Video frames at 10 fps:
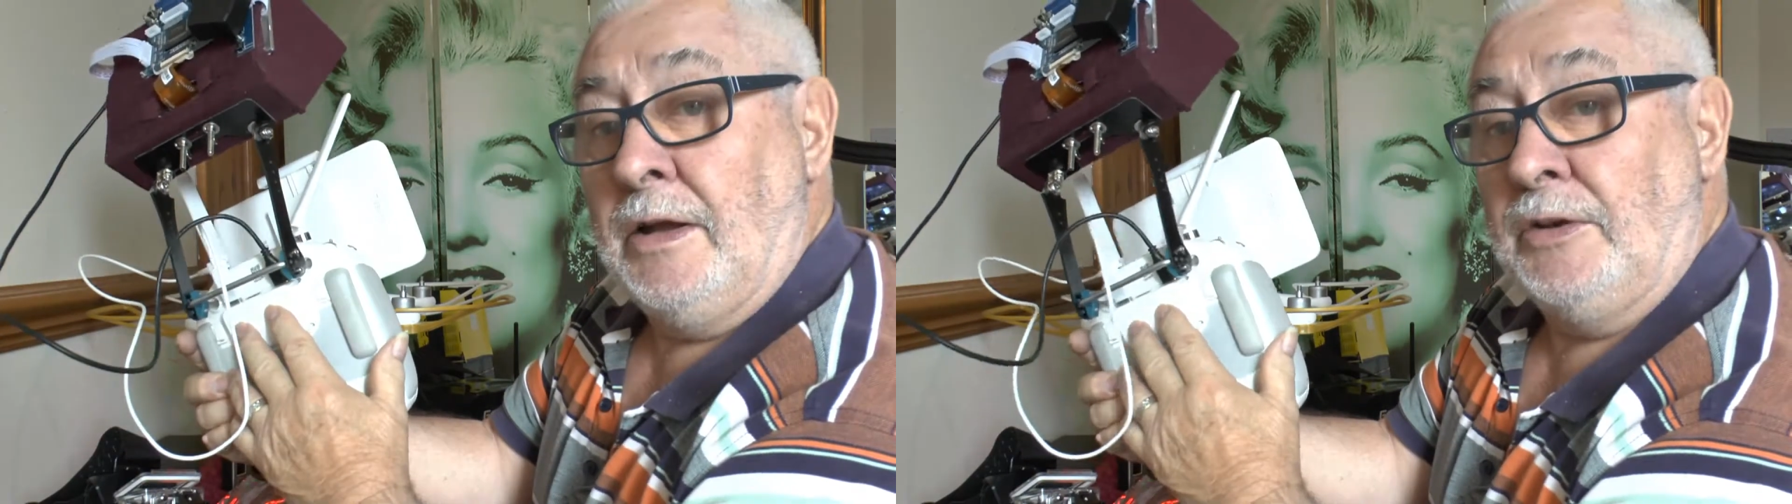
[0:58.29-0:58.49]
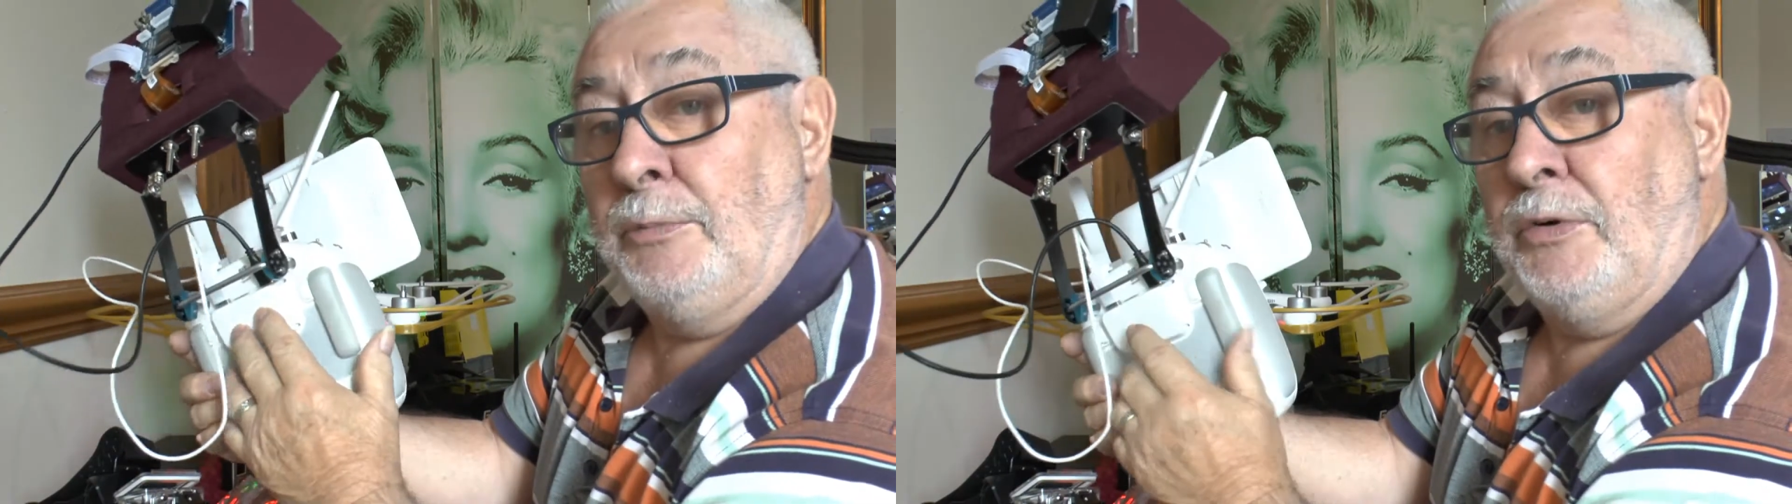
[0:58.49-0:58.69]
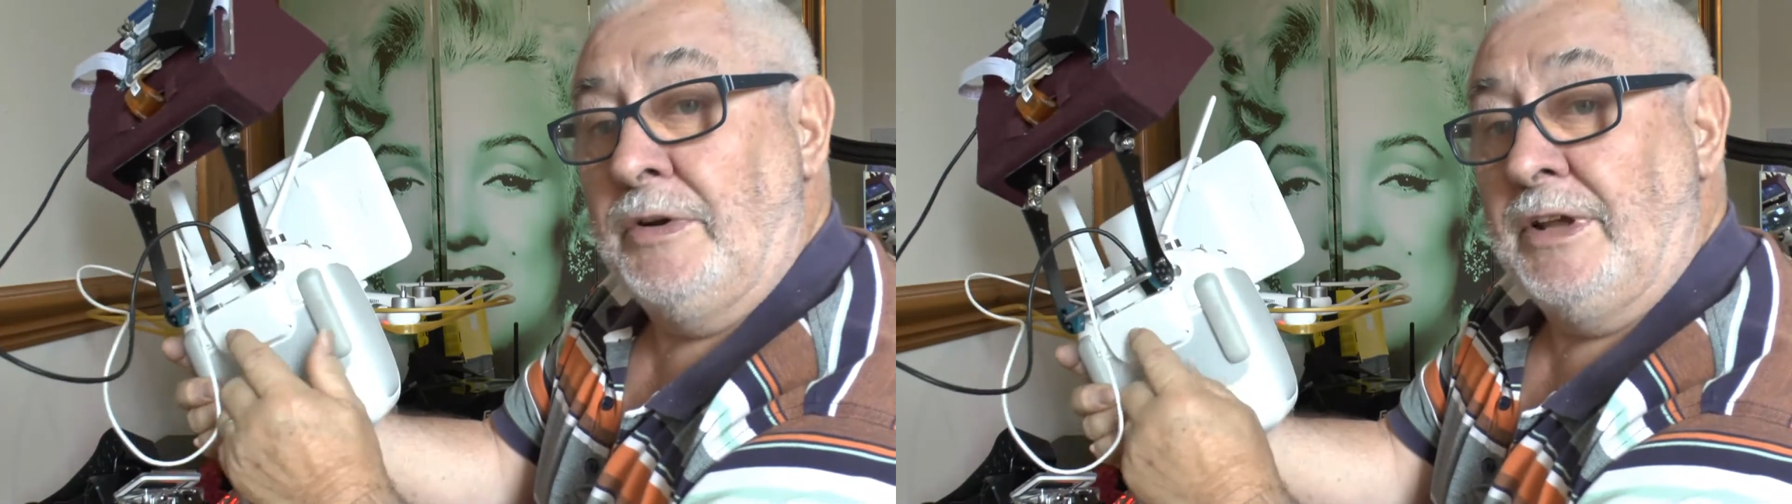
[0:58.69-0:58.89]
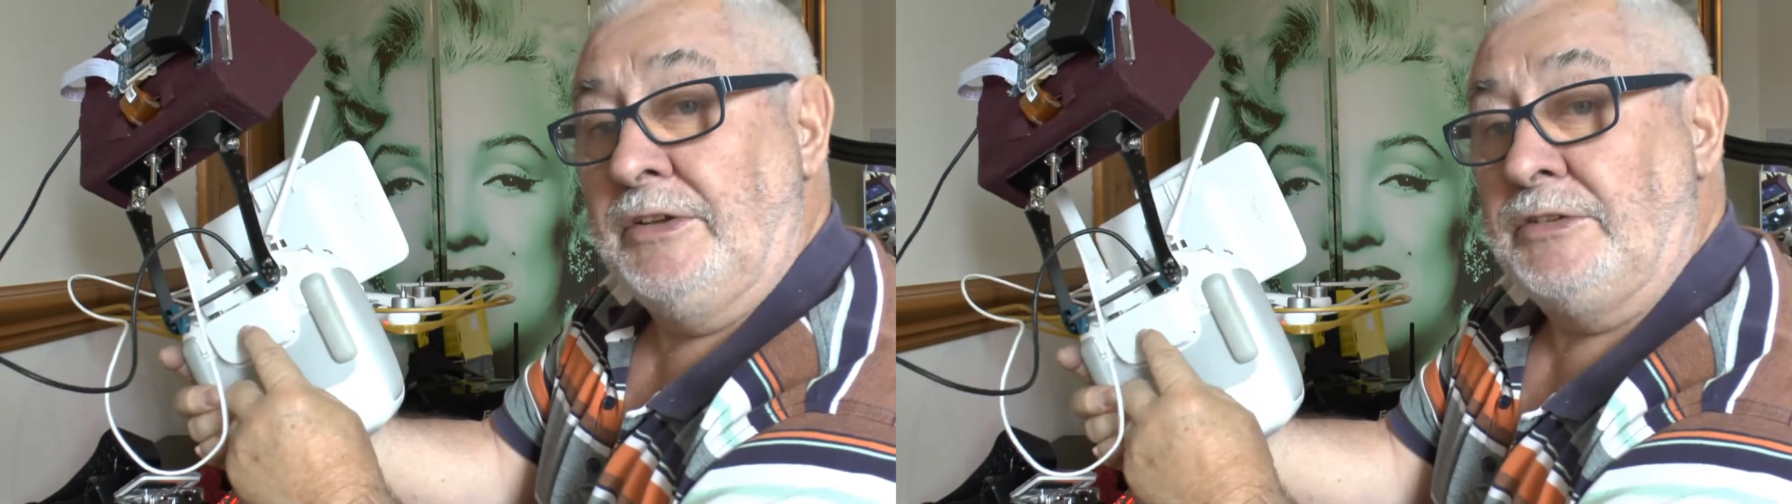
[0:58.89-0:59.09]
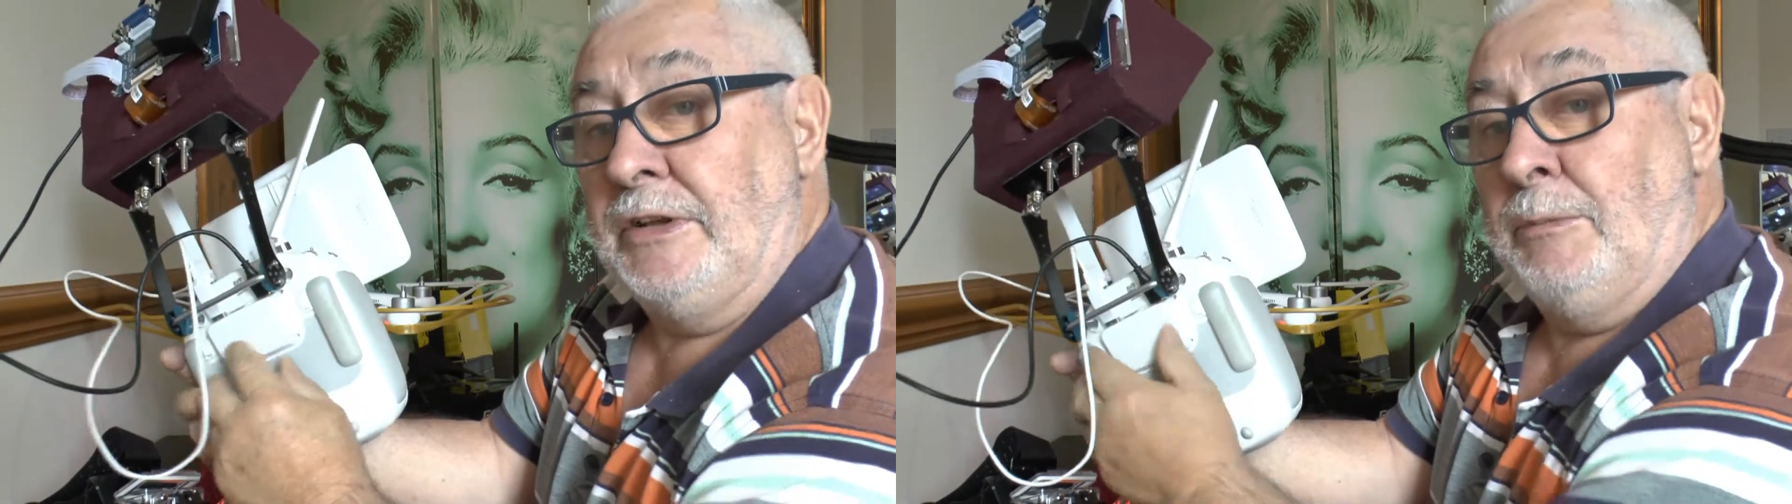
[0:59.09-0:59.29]
and you put an
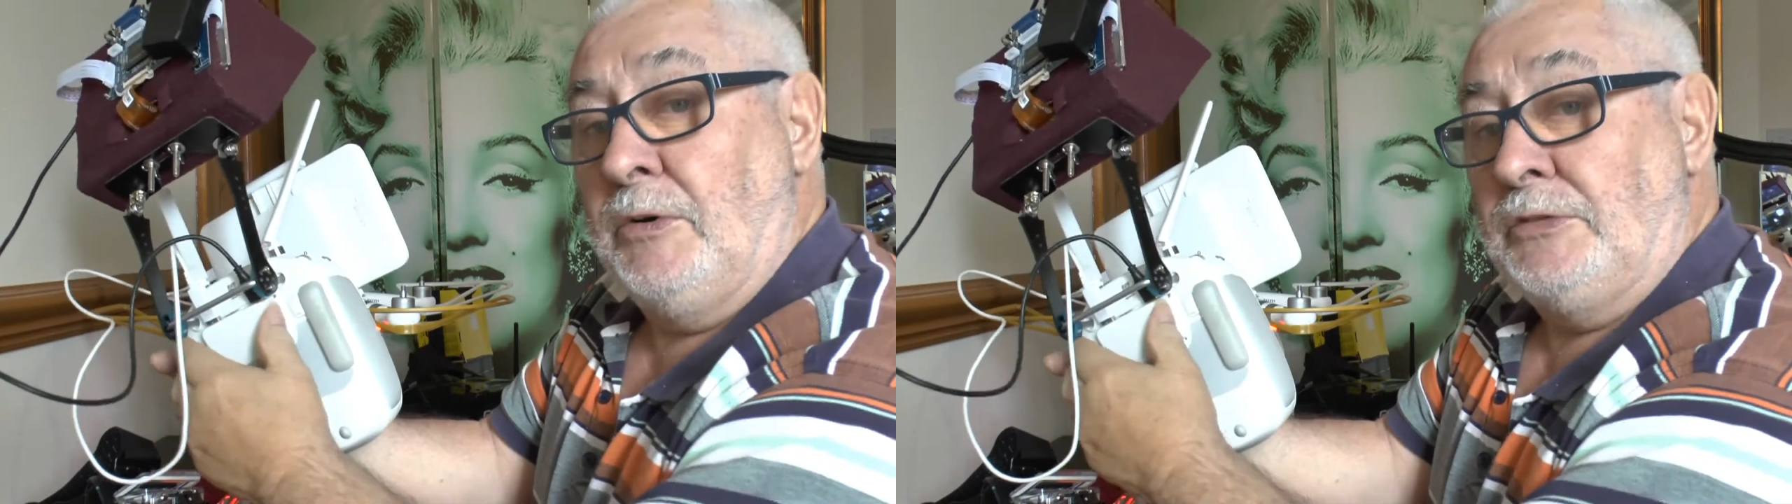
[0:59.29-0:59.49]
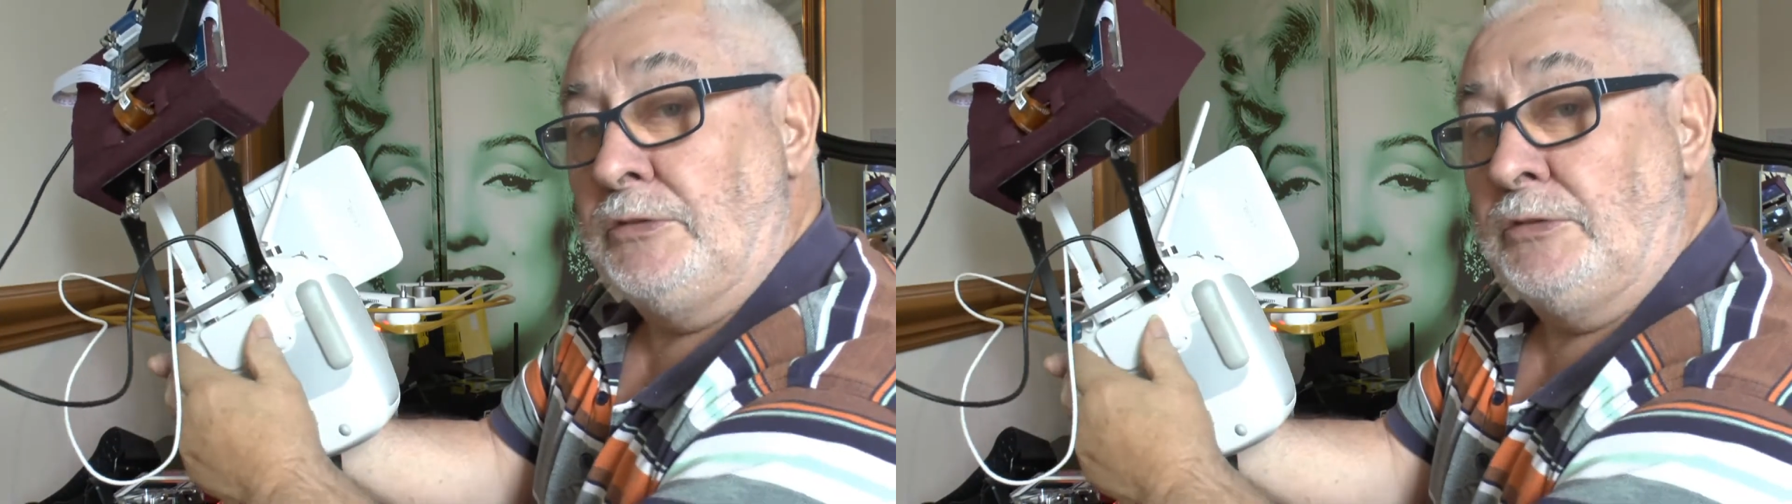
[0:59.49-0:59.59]
HDMI